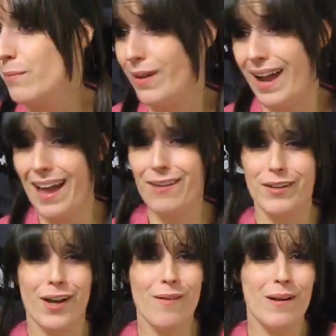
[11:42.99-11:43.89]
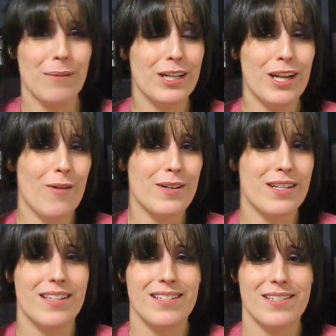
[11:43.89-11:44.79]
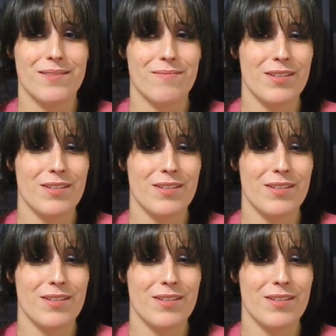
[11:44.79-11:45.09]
But I don't know. I'm going to go into this